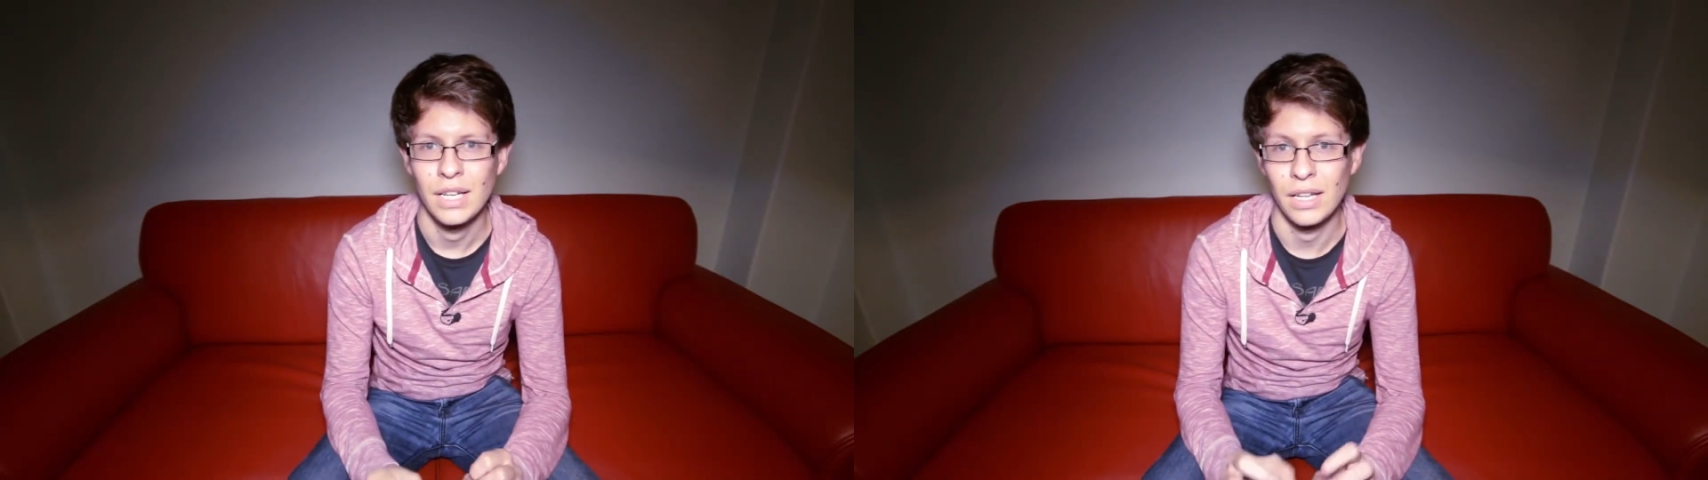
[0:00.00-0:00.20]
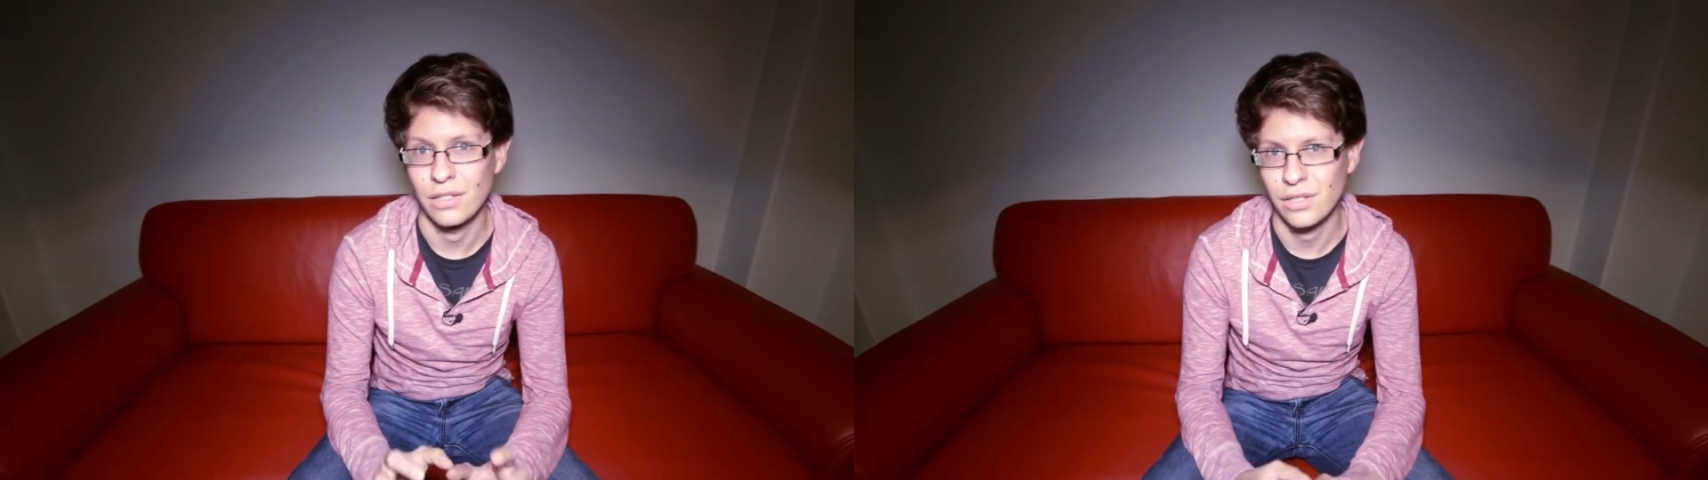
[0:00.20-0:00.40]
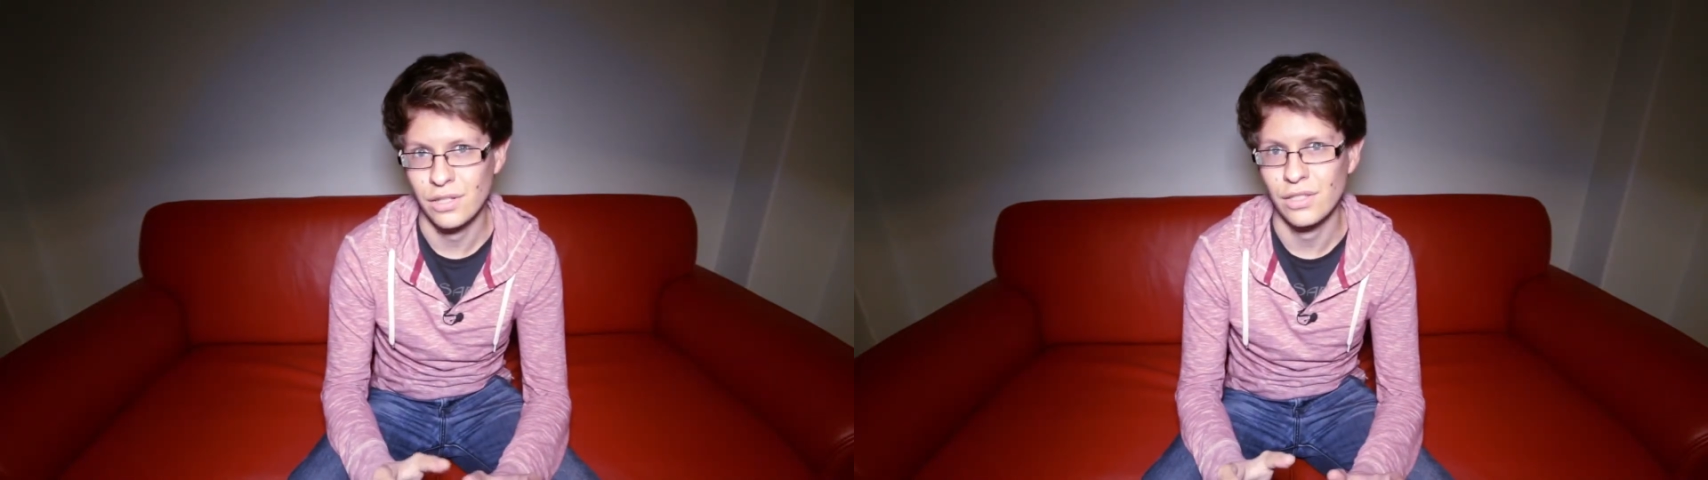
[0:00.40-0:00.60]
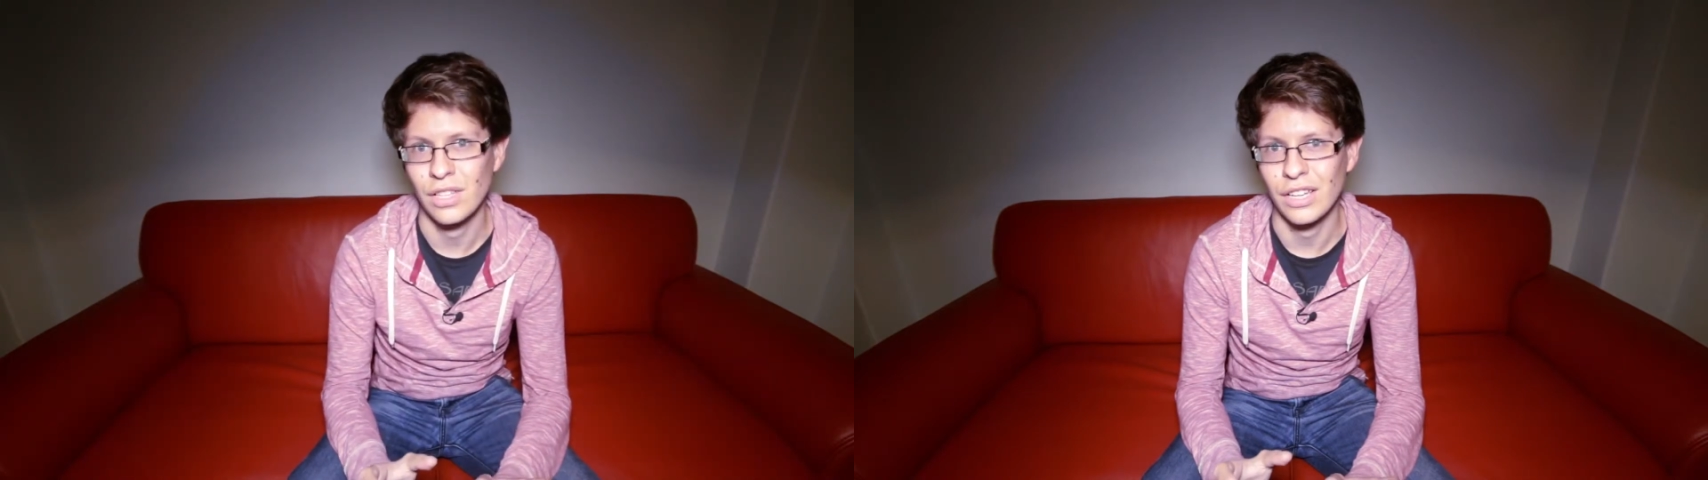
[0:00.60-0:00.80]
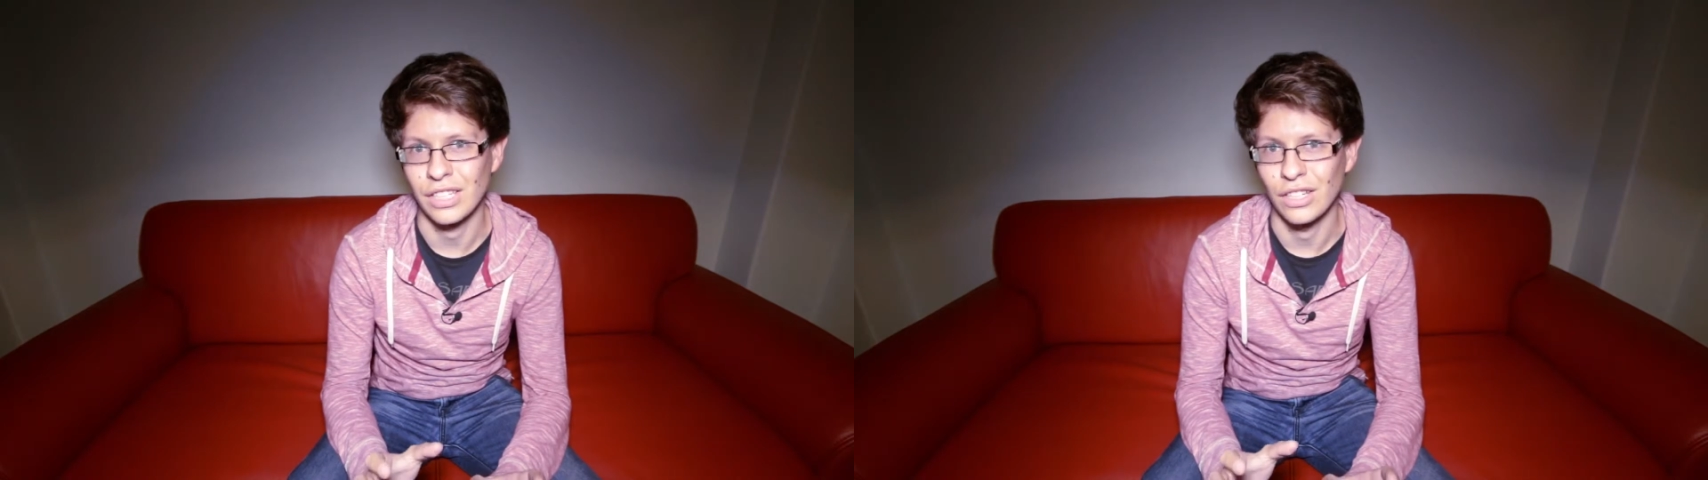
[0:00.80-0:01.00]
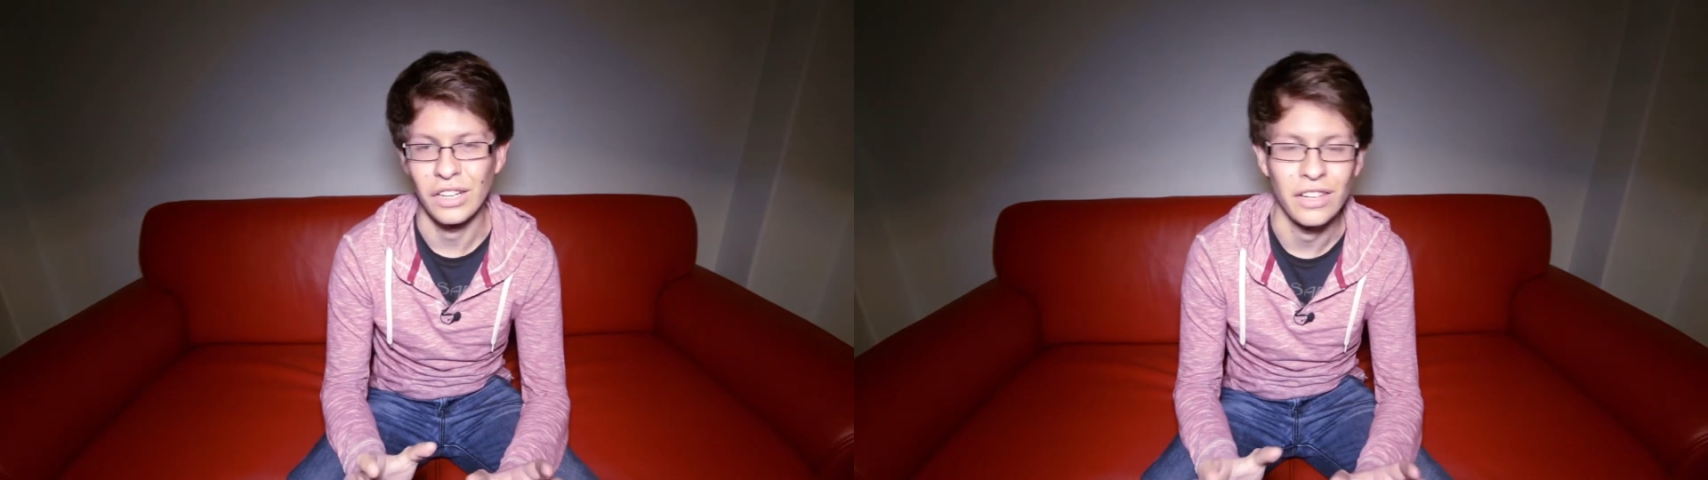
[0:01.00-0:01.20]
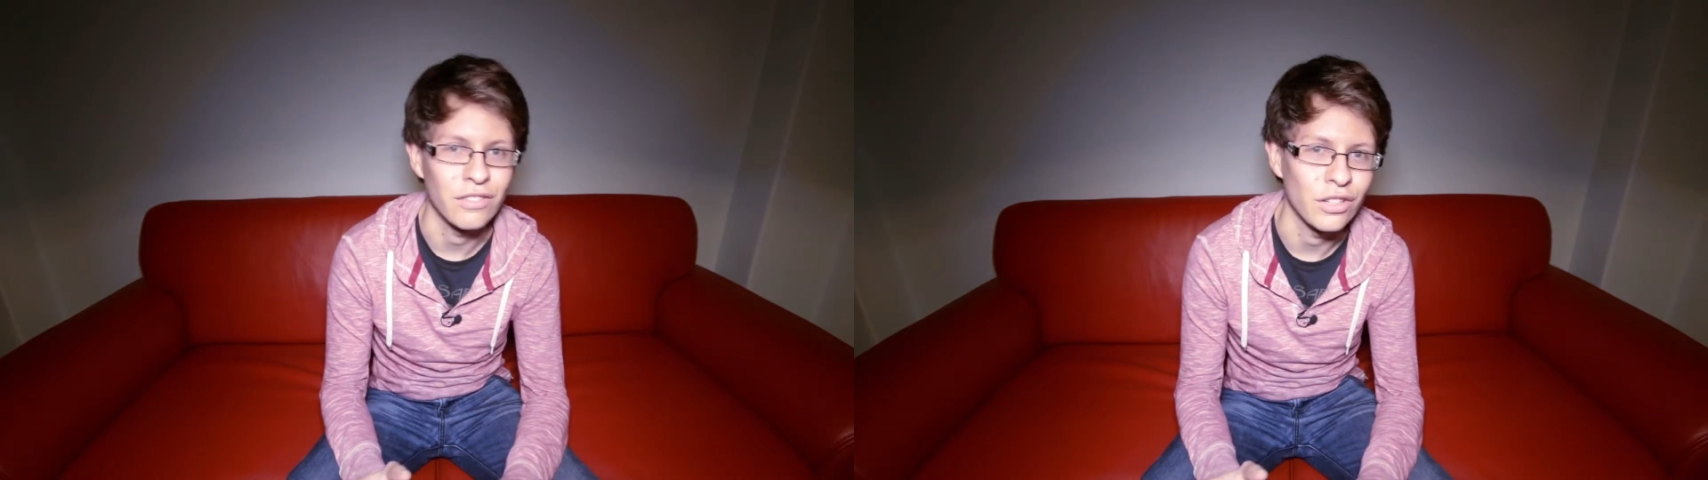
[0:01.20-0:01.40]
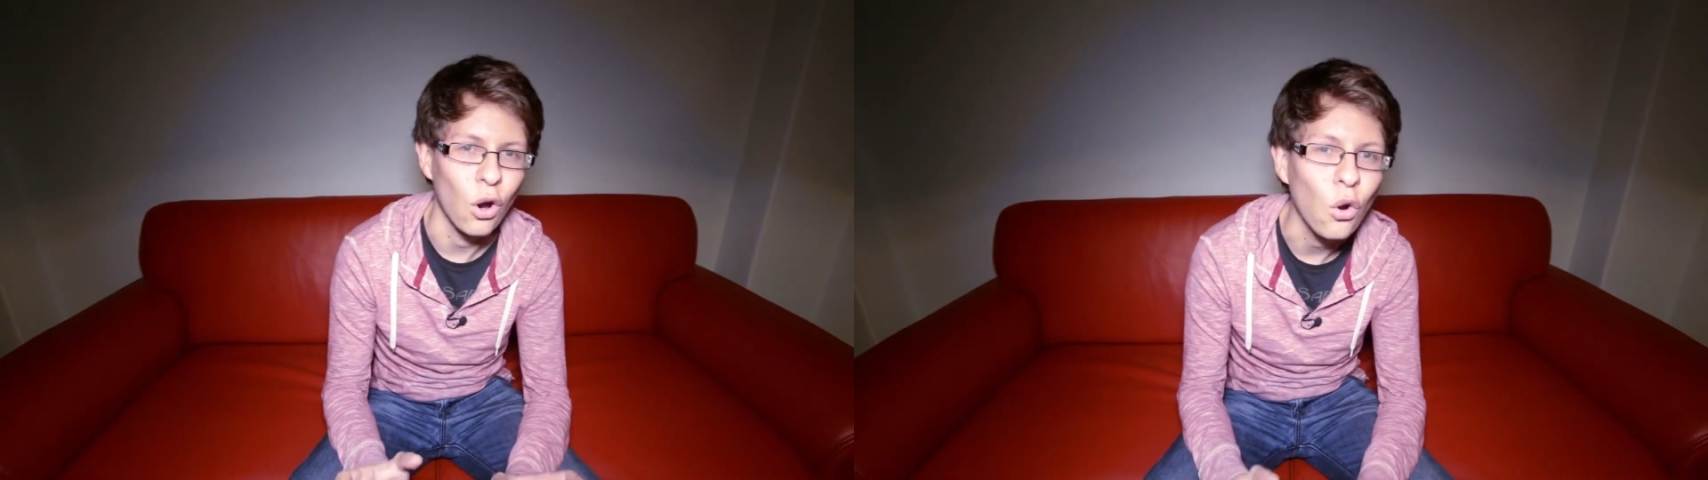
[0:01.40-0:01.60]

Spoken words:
and it's just like the even